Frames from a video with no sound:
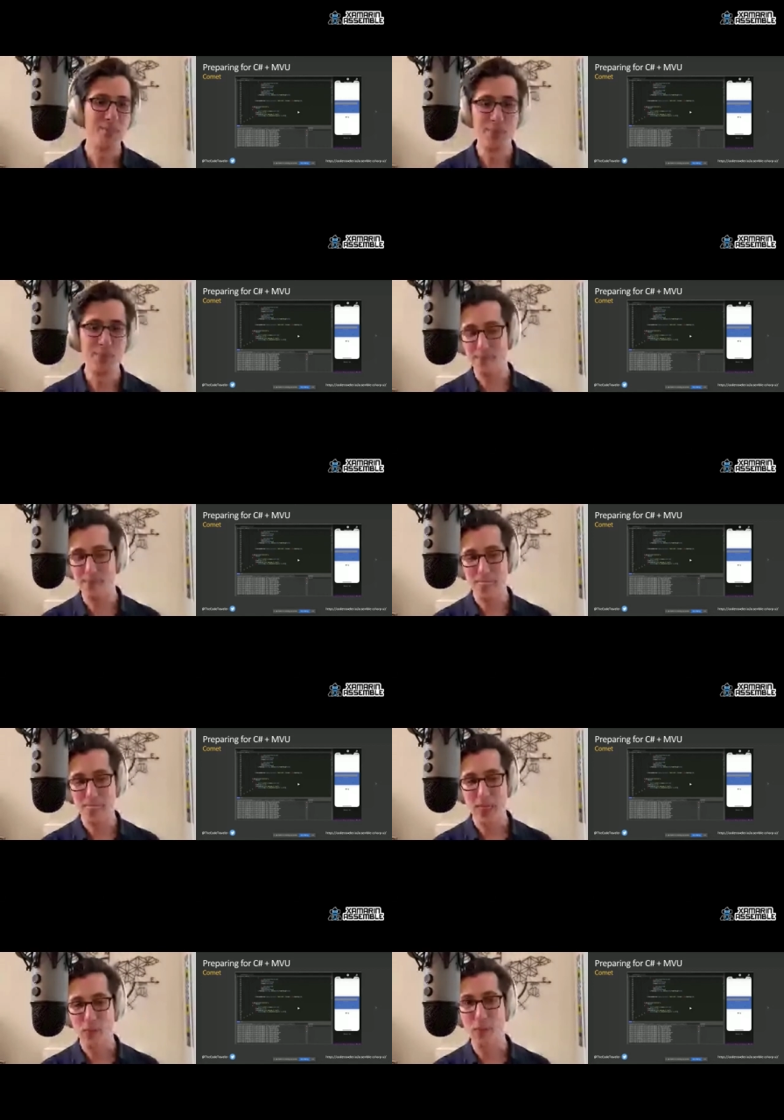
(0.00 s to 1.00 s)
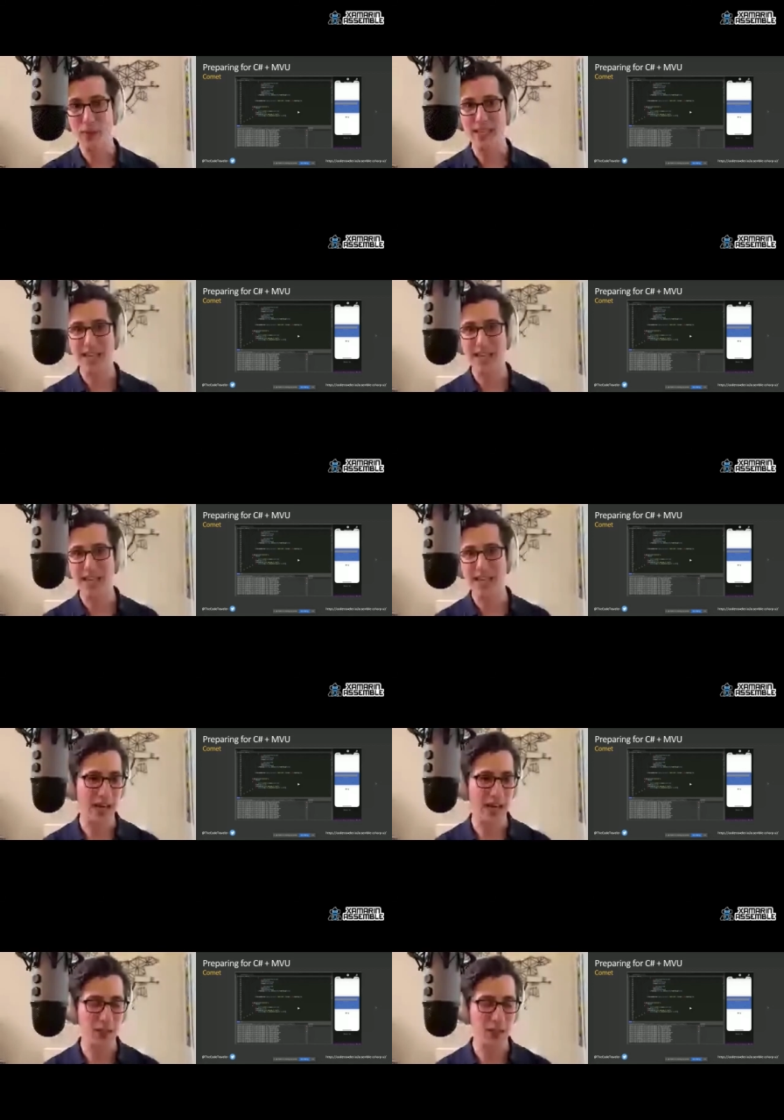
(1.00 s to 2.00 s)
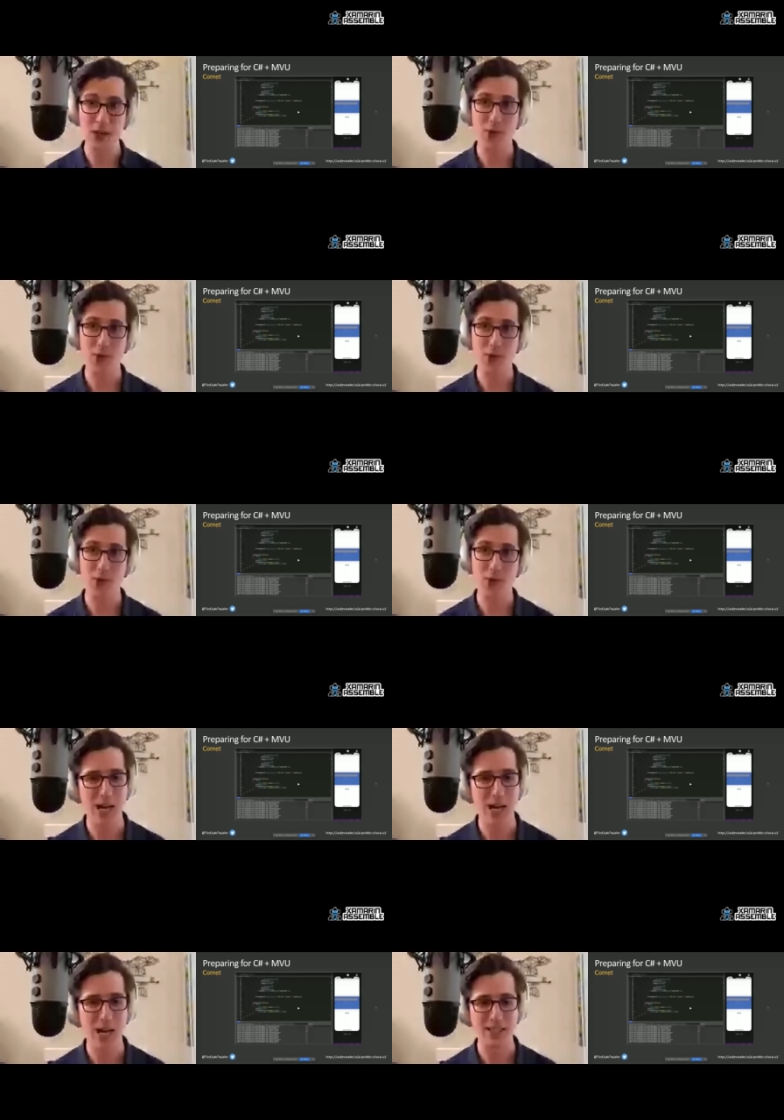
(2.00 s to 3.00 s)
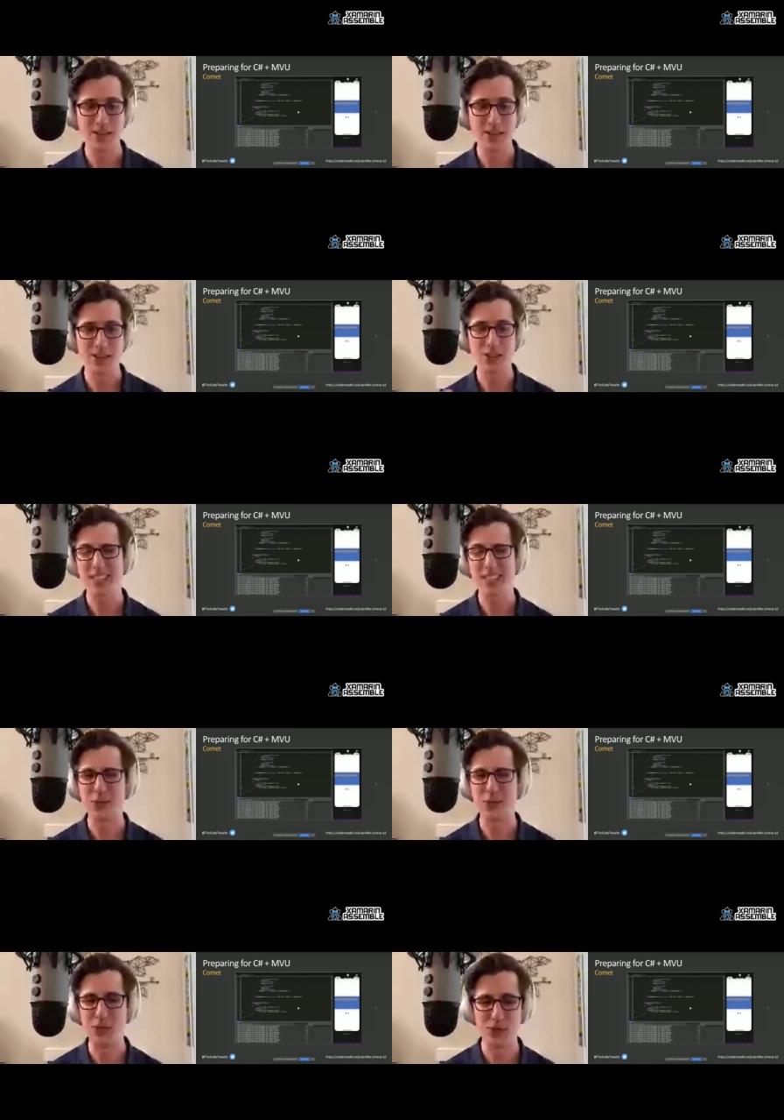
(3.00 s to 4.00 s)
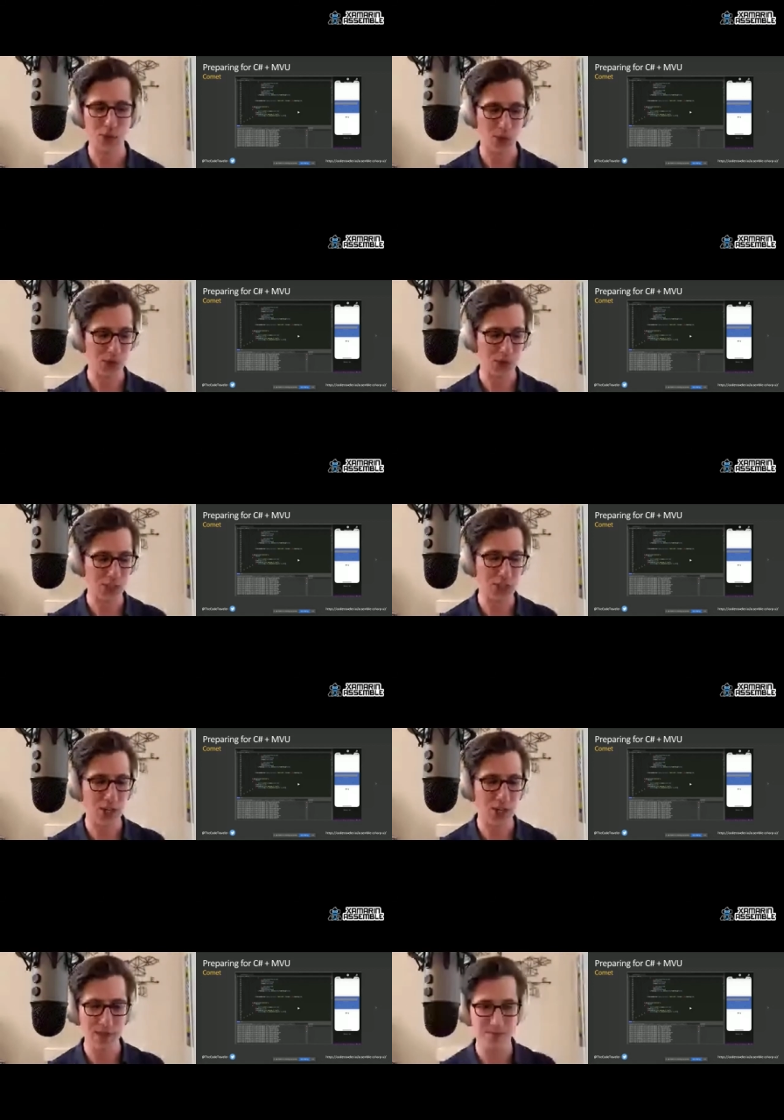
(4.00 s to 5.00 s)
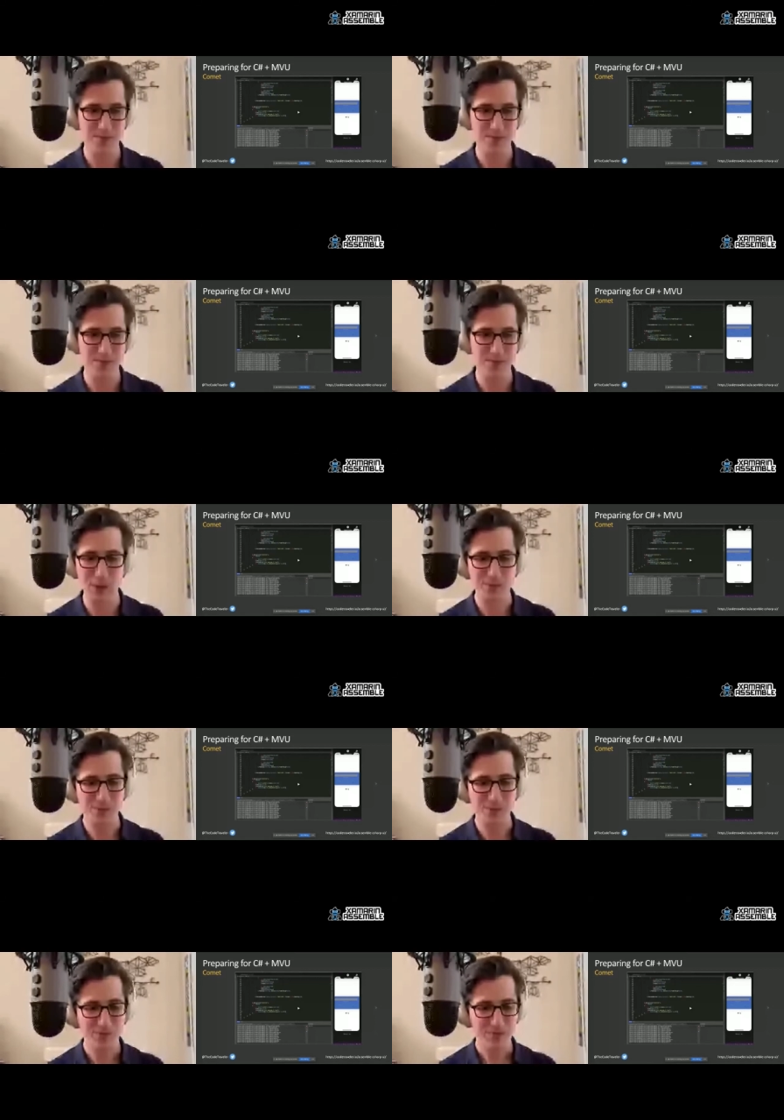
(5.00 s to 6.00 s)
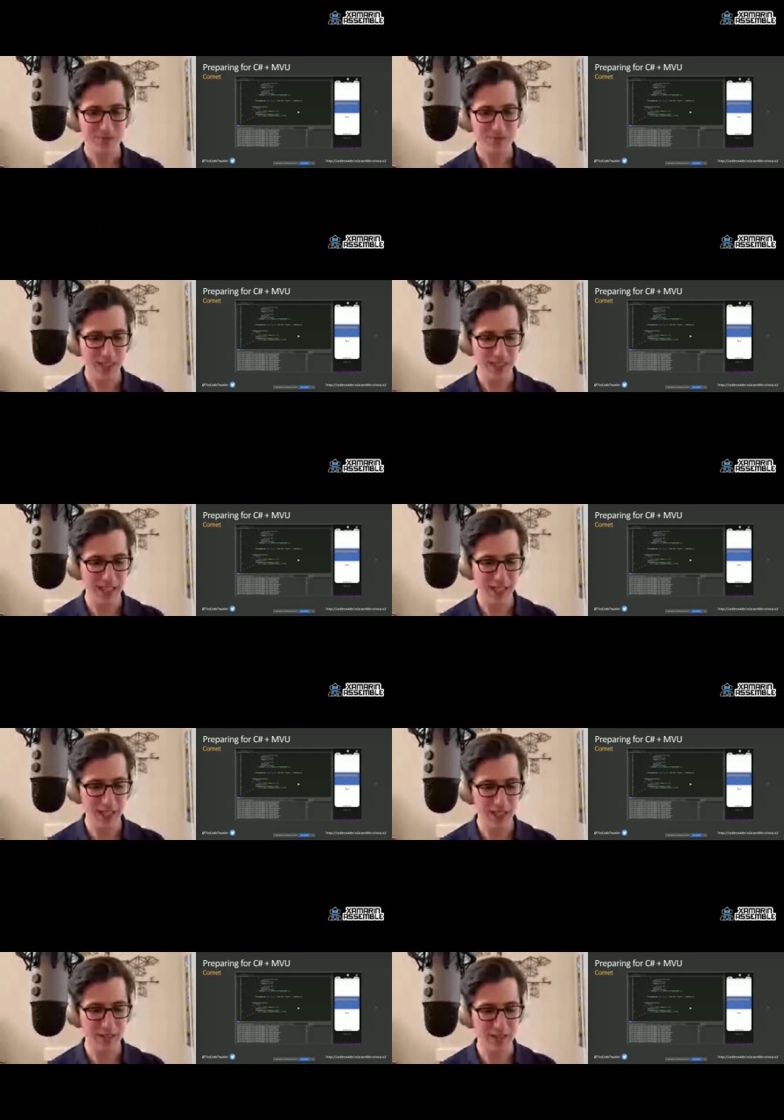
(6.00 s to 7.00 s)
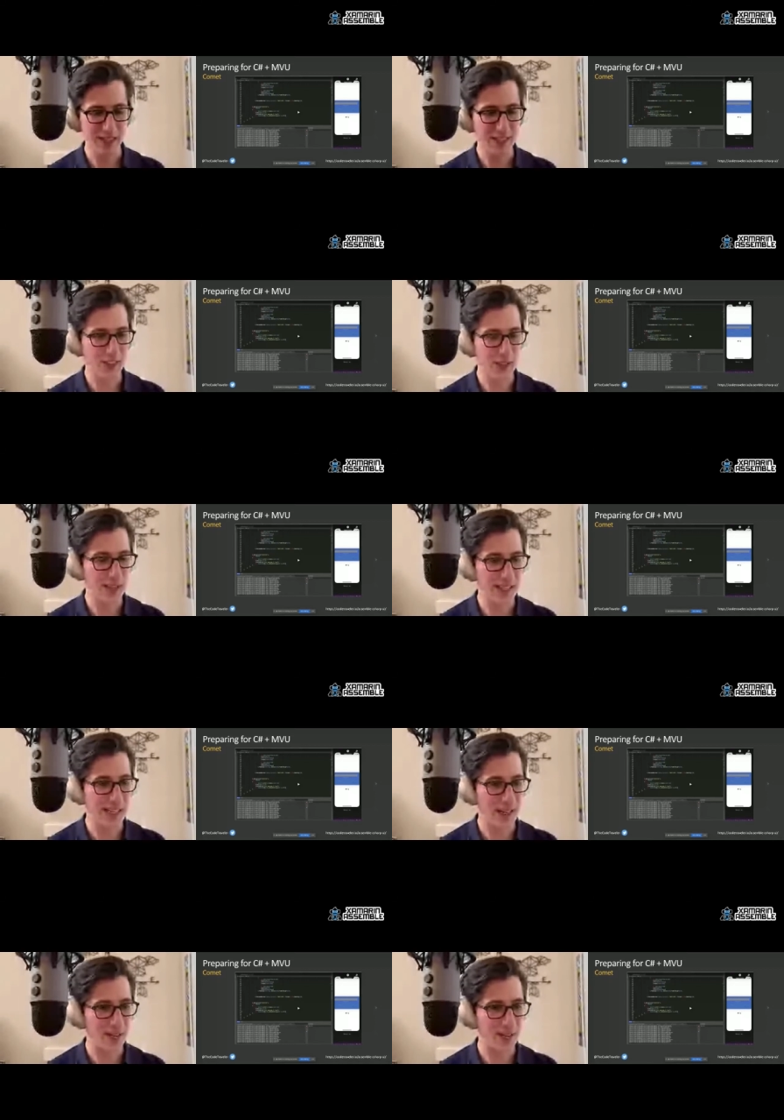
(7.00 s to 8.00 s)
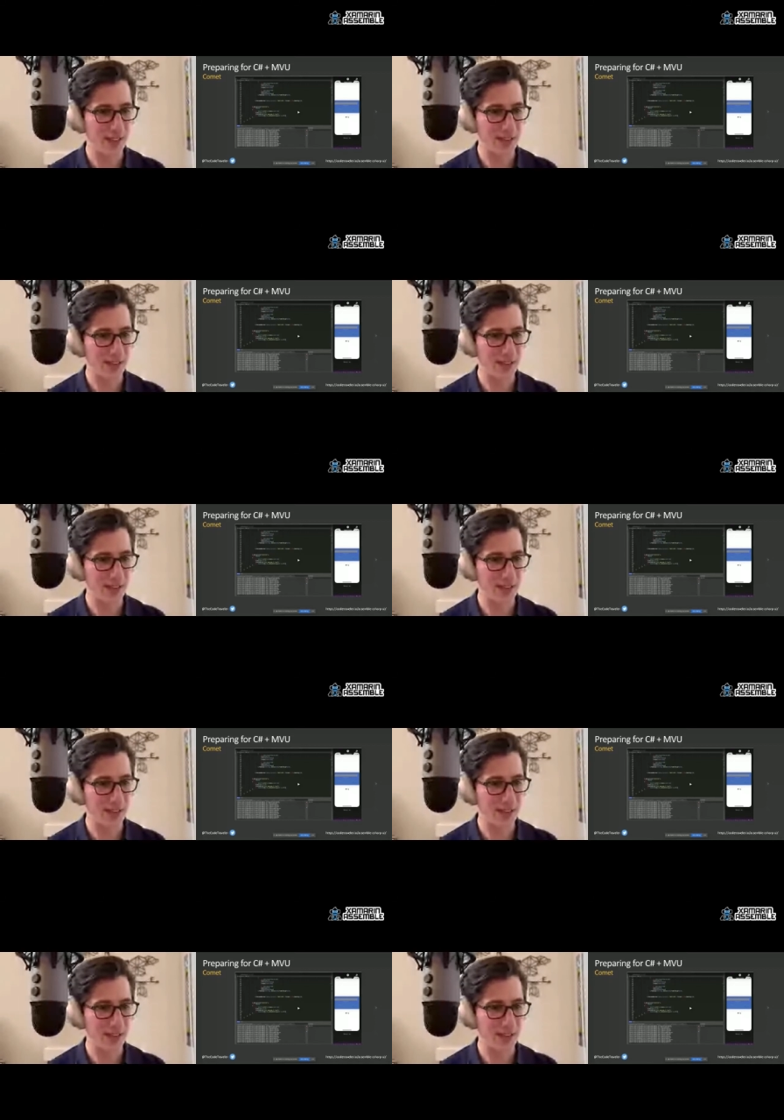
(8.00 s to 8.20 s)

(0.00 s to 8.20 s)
But what we can do now is play around with Comet to start to get a feel for C# and MVU. And let's do that now. I have another